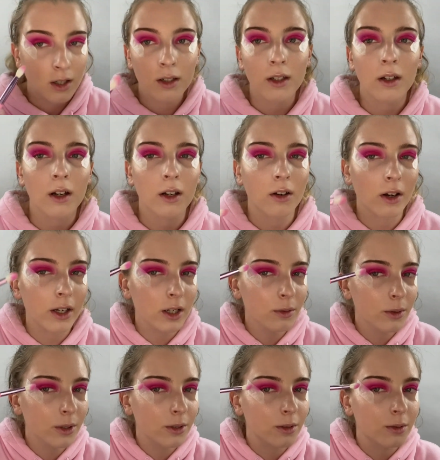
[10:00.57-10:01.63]
Now I kind of
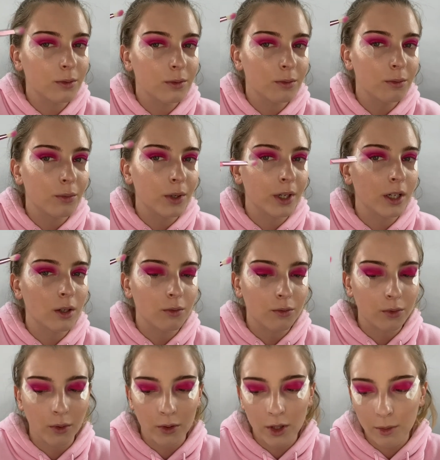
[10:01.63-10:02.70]
want to bring it up
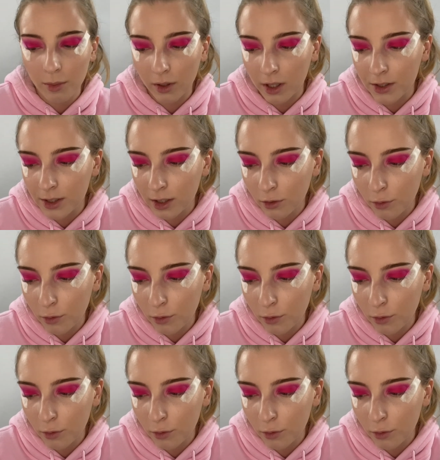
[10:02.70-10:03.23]
further, but I did that with